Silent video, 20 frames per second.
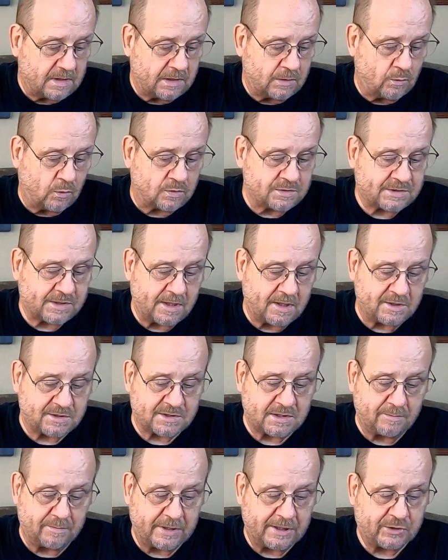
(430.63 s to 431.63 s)
You won't scare
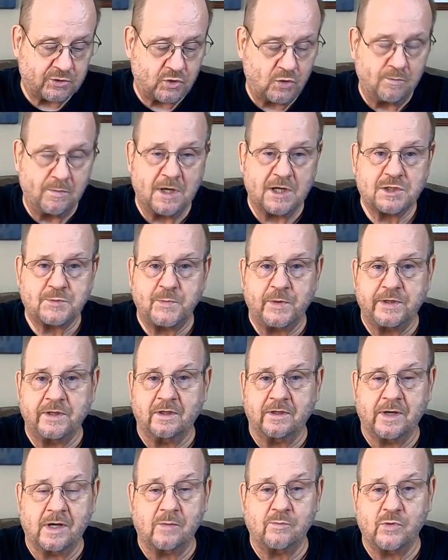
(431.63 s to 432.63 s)
somebody too much, but
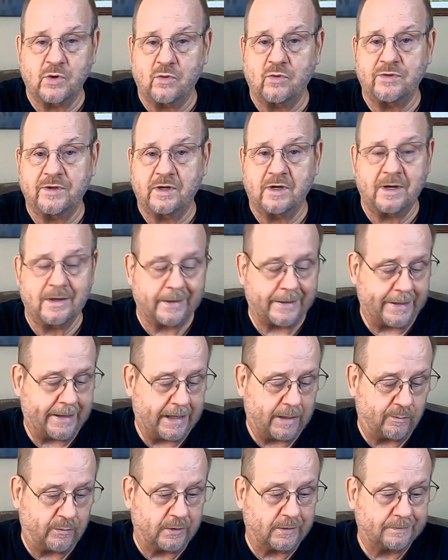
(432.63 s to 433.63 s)
you'll let them know they're on
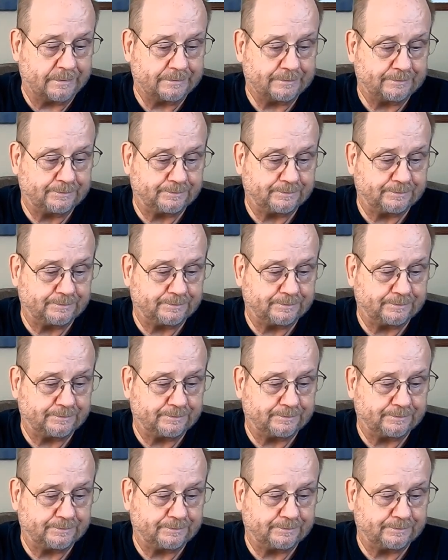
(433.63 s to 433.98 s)
camera.